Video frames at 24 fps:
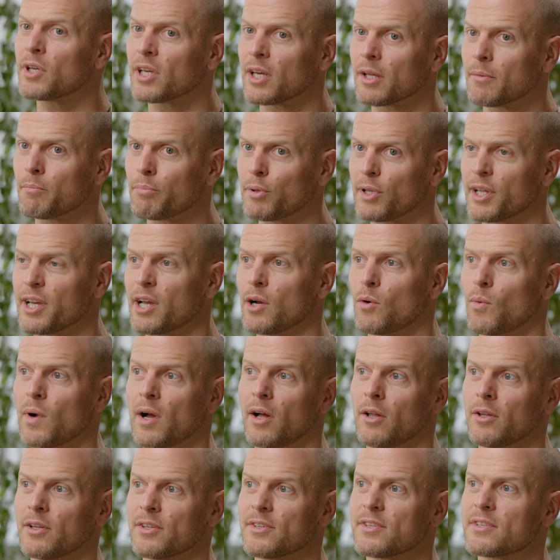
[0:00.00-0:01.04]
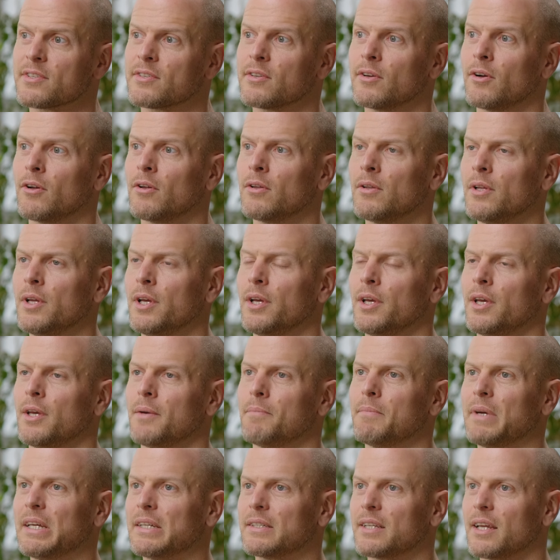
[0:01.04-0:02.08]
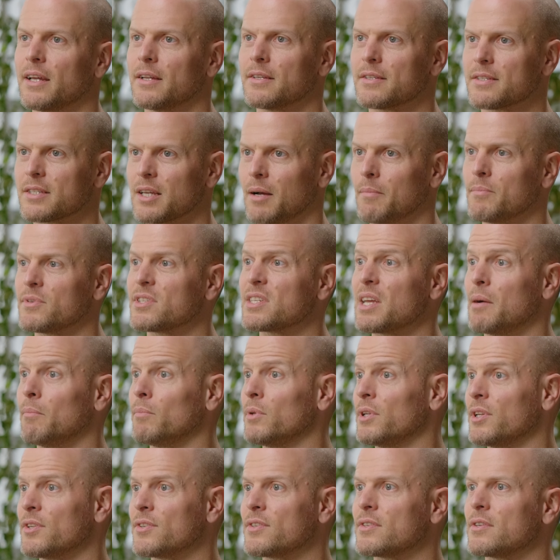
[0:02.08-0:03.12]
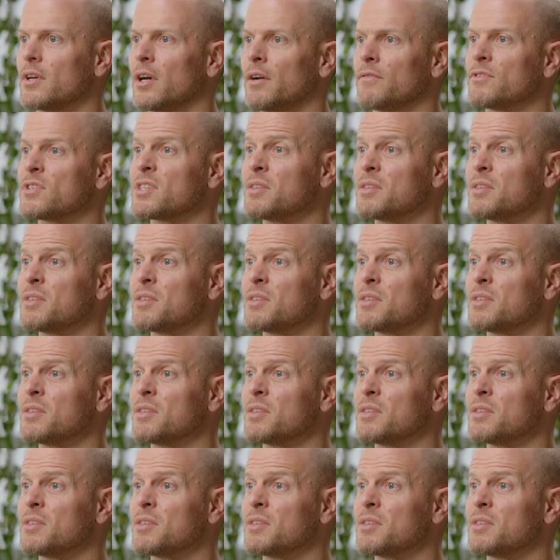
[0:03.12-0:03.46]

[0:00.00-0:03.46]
can play it well and still maintain some semblance of